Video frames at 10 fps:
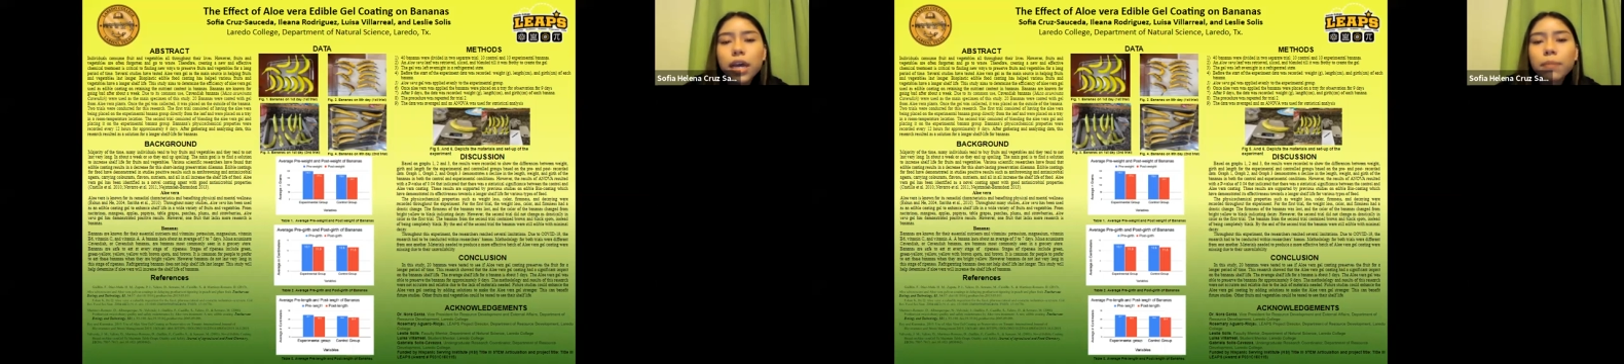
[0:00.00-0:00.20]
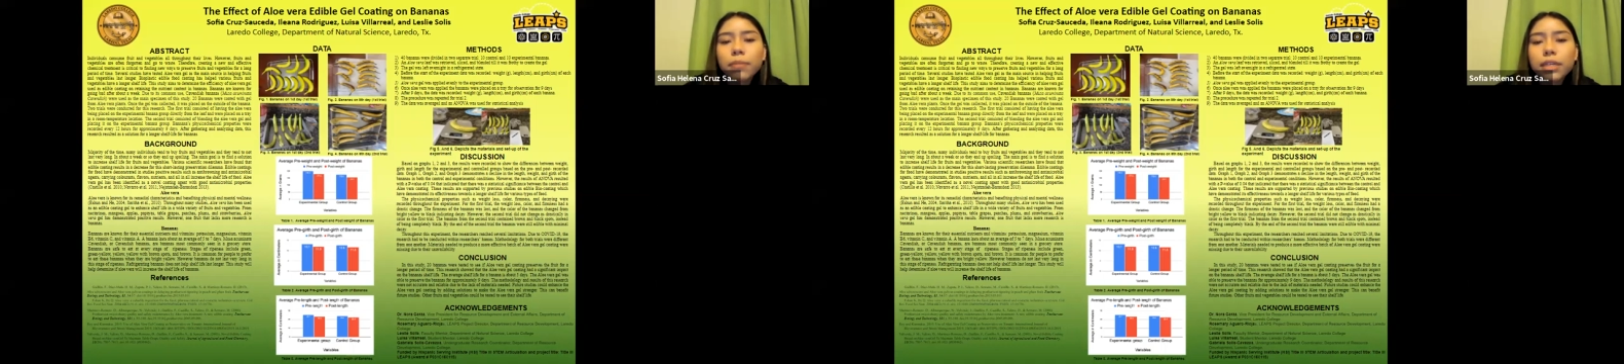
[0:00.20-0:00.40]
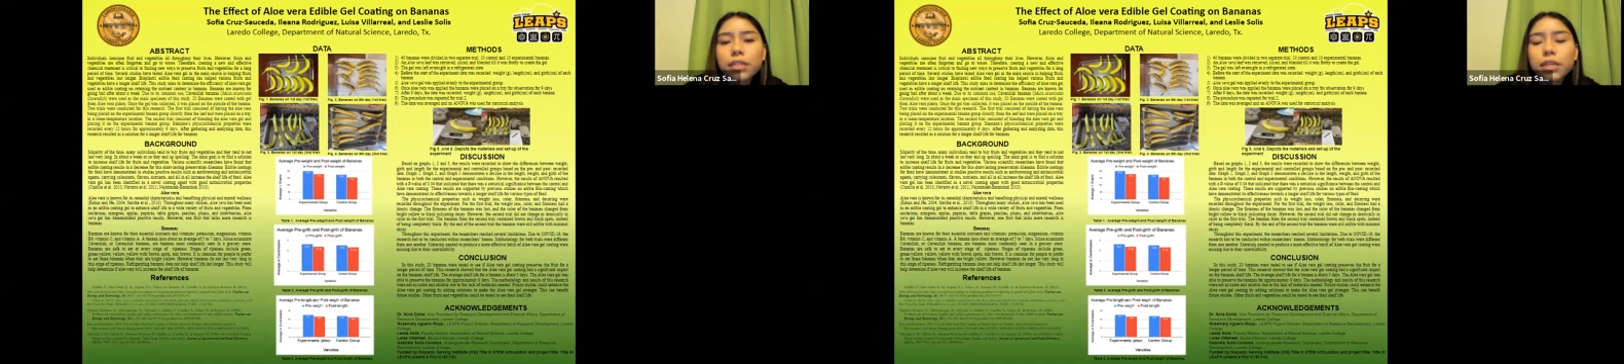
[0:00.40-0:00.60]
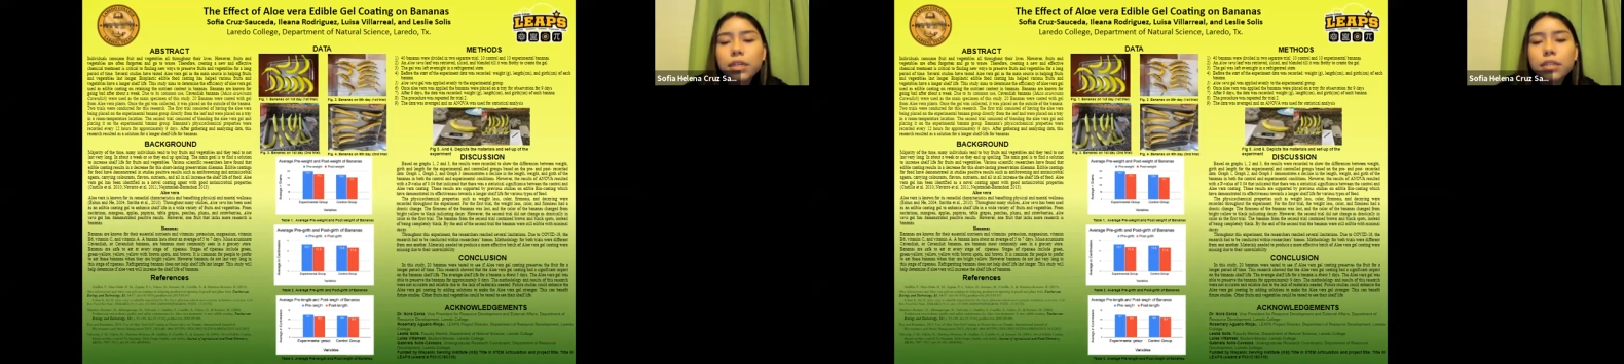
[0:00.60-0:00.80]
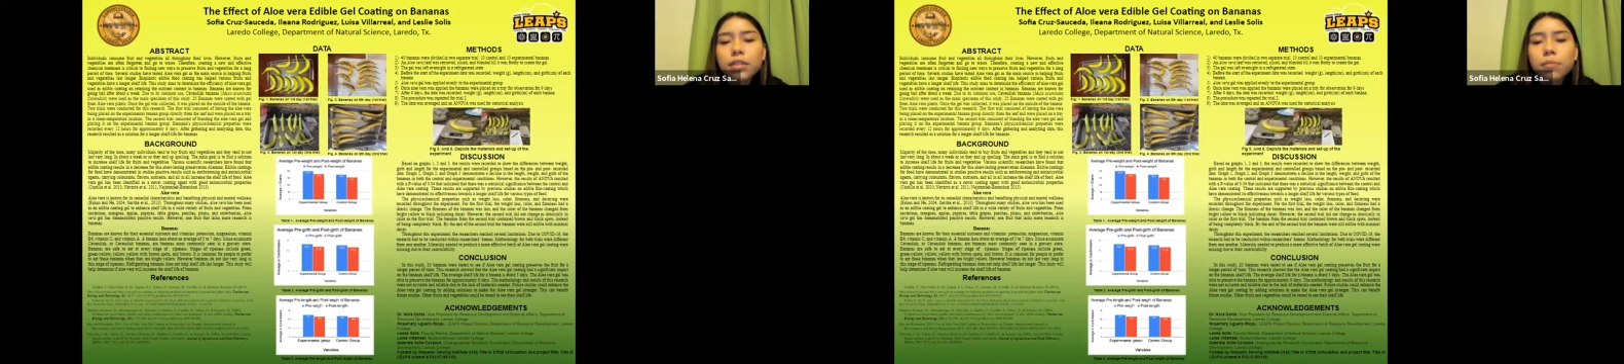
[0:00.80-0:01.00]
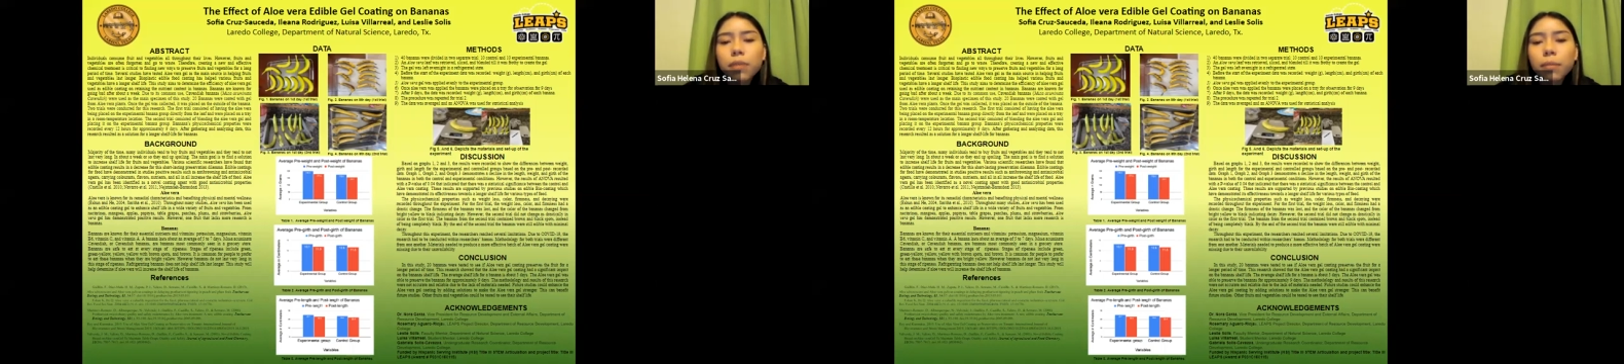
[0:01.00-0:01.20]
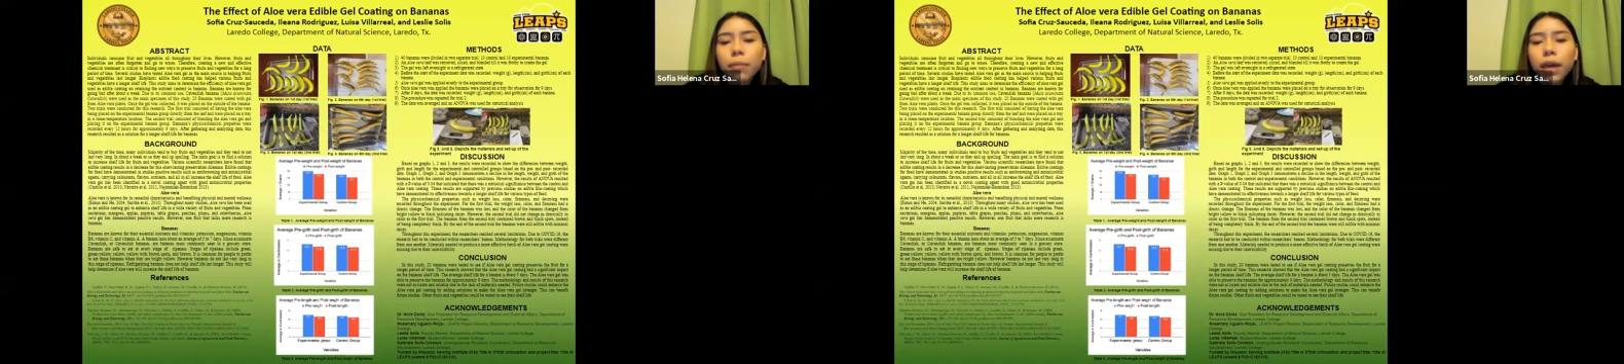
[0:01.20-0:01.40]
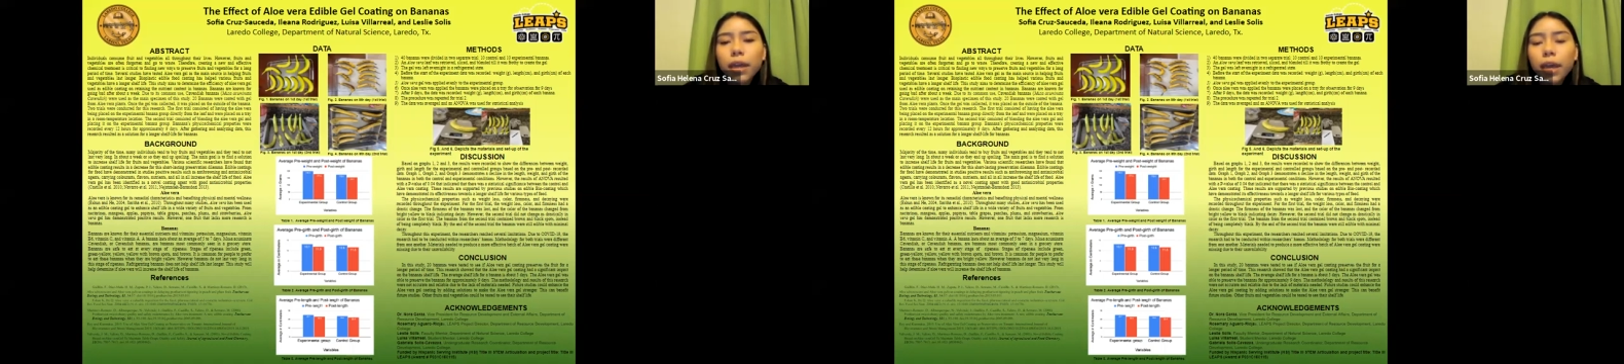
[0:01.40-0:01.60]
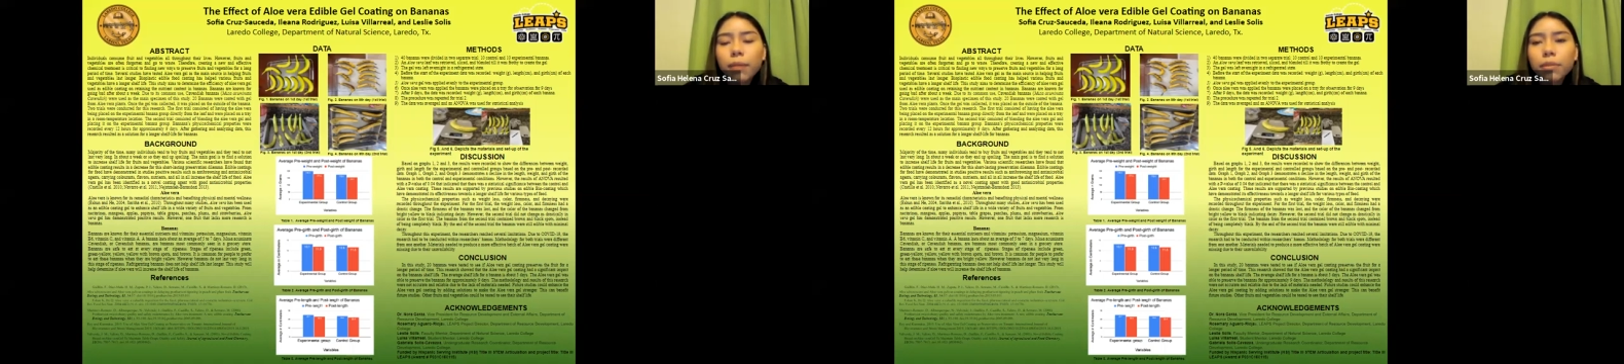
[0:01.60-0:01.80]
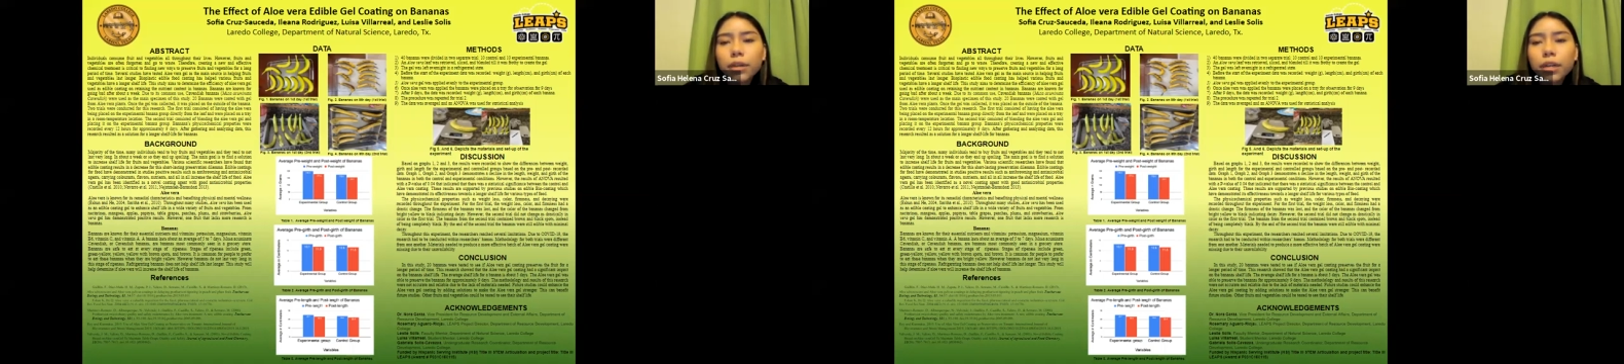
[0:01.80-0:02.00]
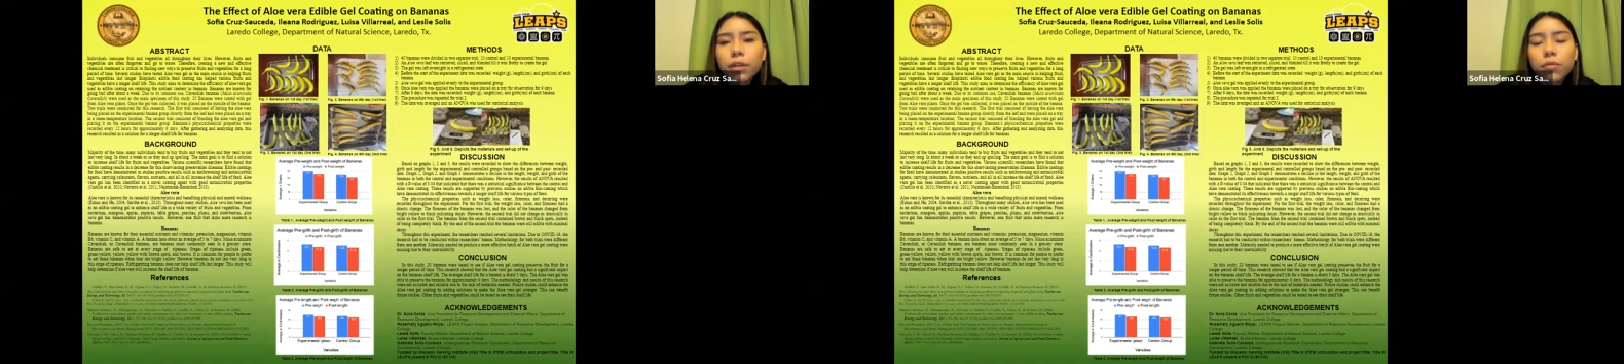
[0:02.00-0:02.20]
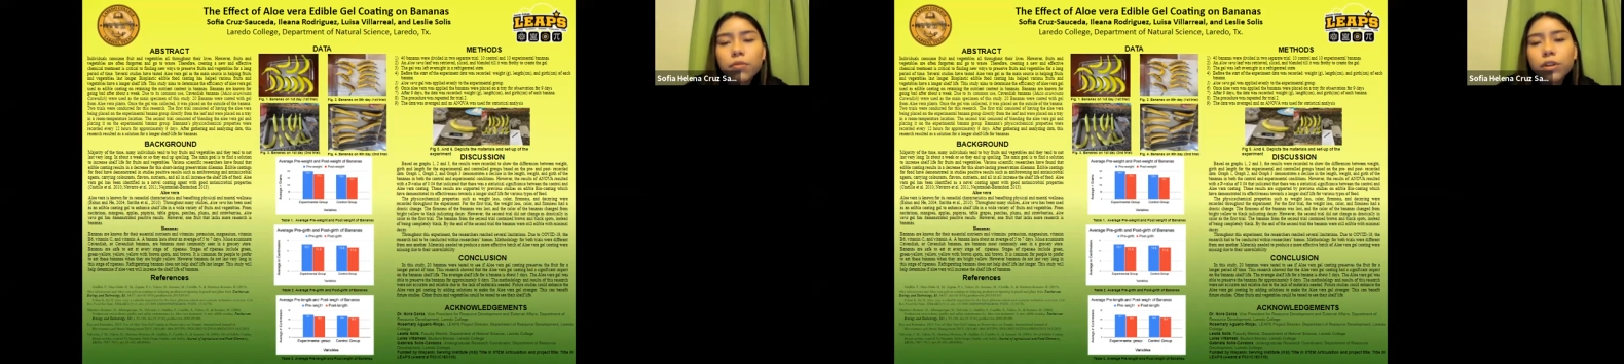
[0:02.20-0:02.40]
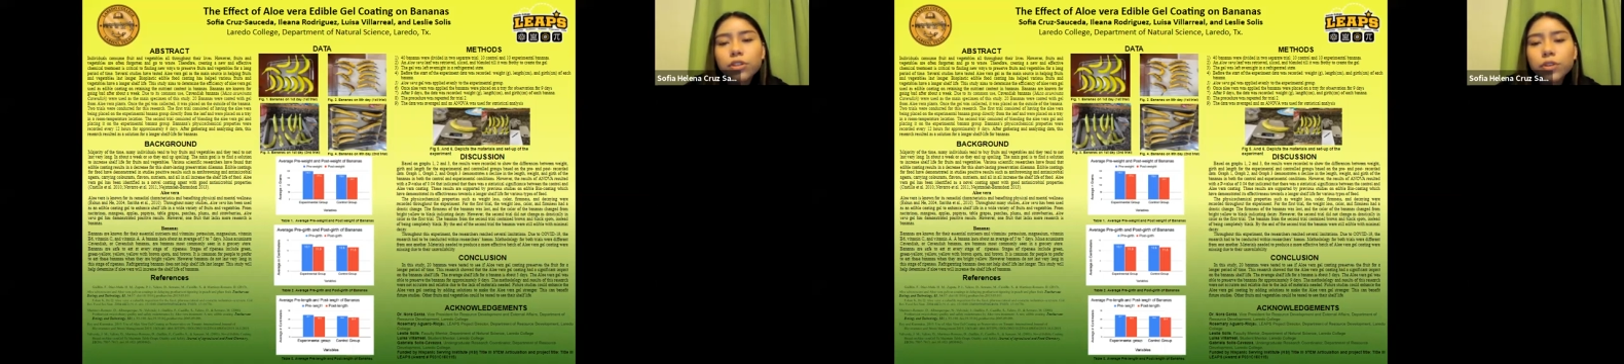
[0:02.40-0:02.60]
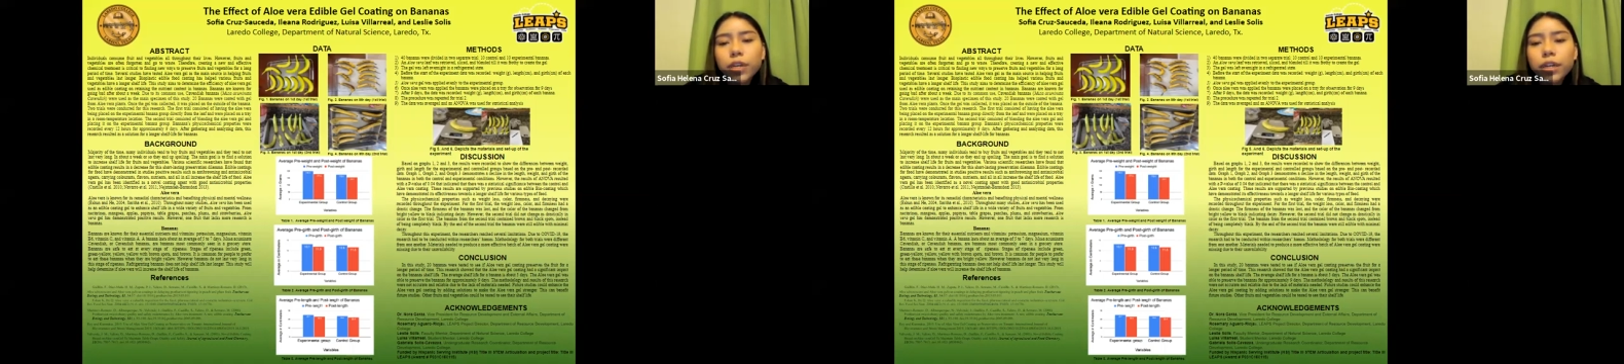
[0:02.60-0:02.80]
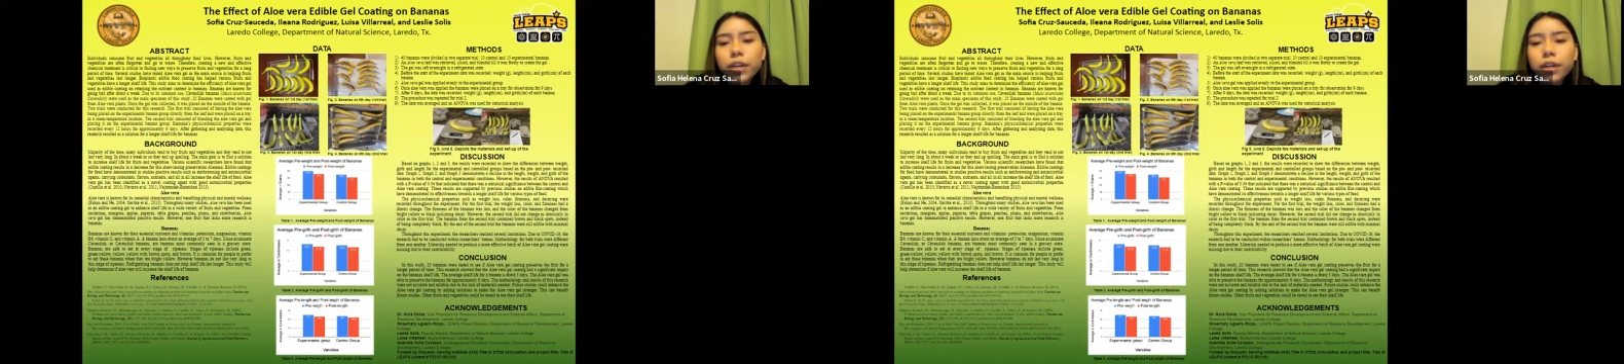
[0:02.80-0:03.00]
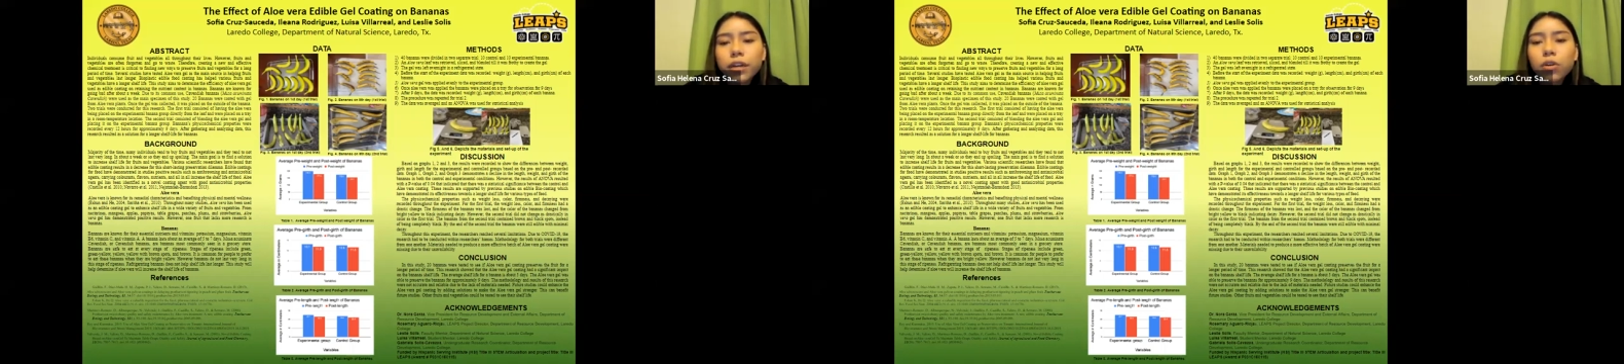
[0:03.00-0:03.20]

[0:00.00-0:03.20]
I placed it in a Ziploc bag and put it in a refrigerator